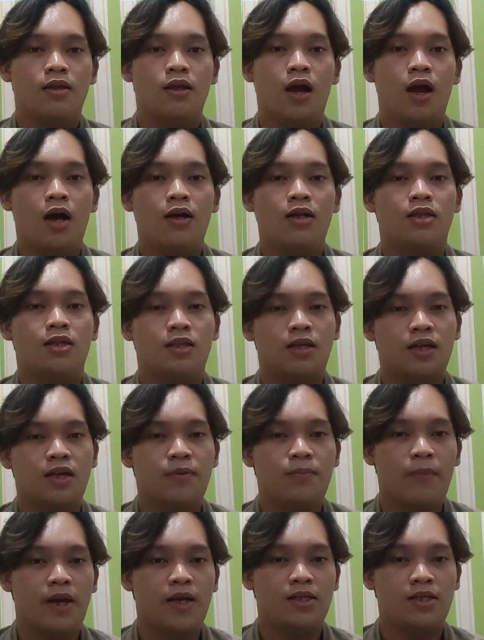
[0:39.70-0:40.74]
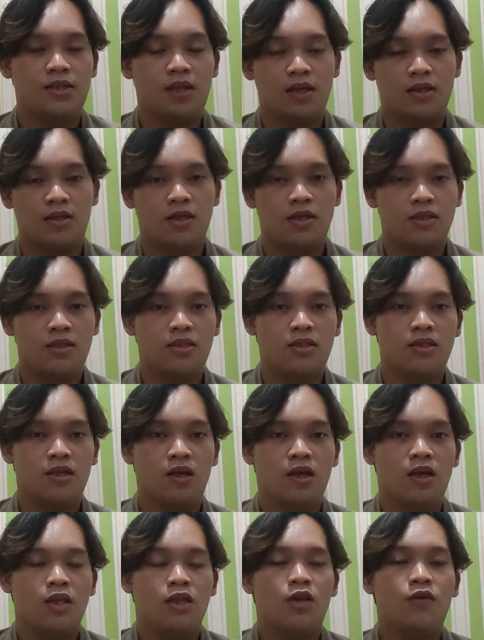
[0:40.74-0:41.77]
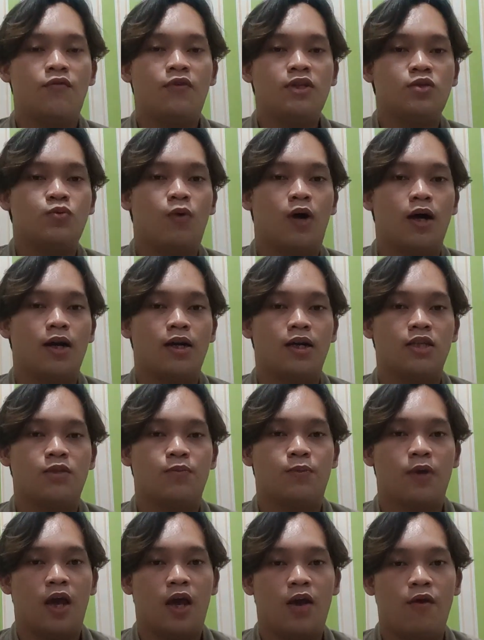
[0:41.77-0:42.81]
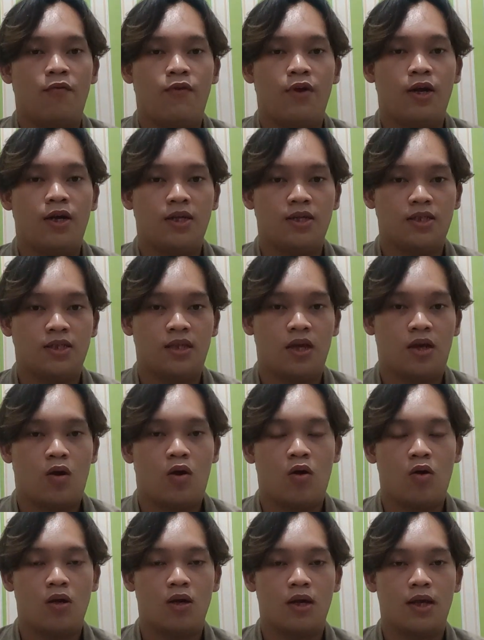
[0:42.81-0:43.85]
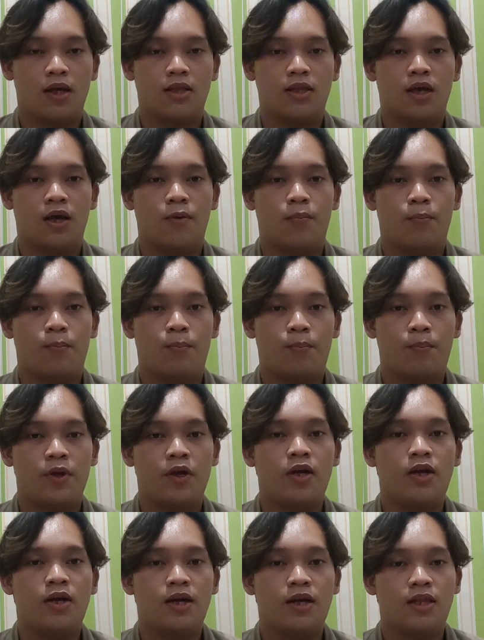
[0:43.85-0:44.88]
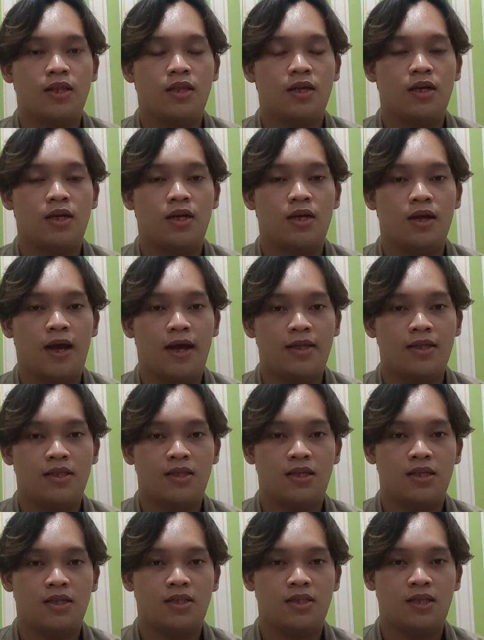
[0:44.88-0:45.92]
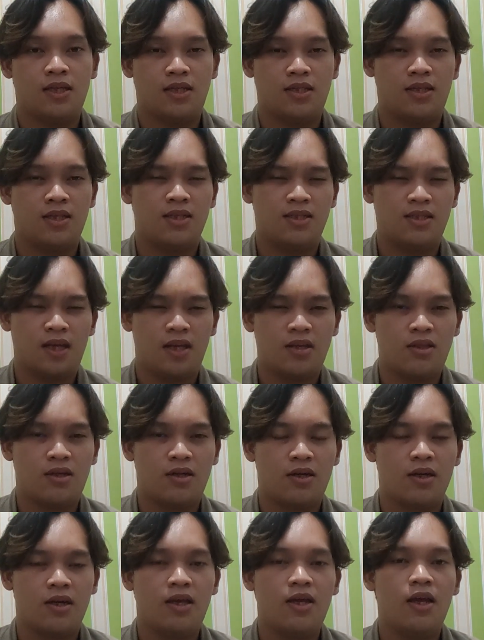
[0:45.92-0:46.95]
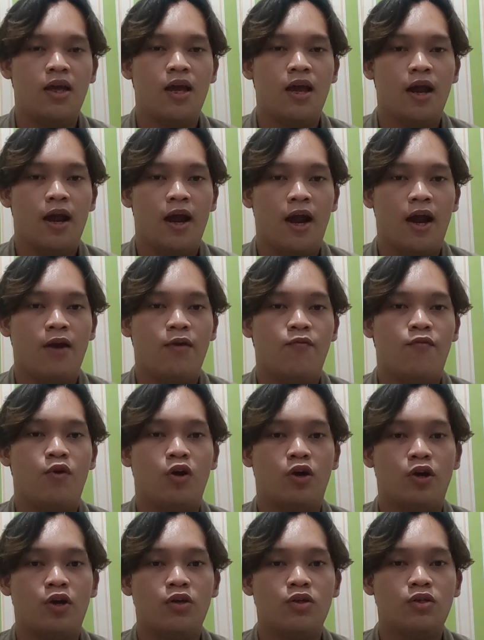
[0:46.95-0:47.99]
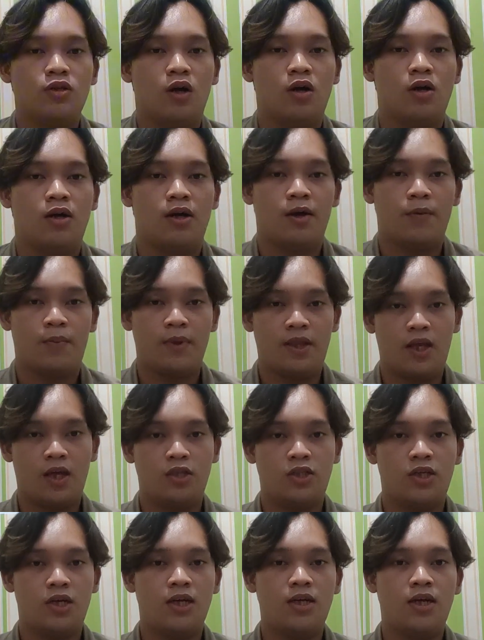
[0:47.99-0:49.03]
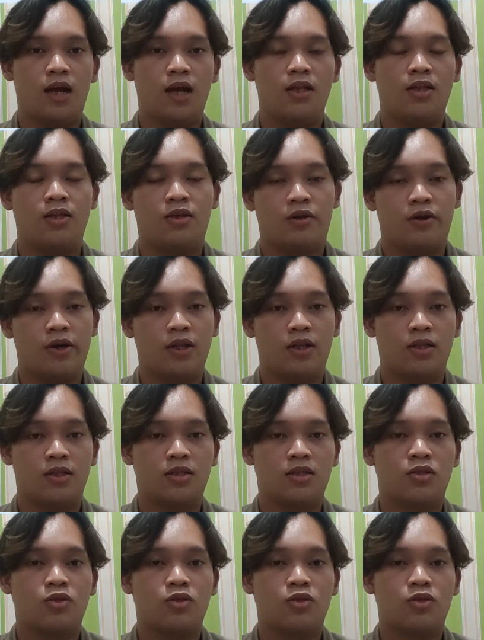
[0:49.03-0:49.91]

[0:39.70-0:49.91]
There are three main stages. The first one is behavioristic CALL. It appeared in the 19th century and focused on repetition and drill.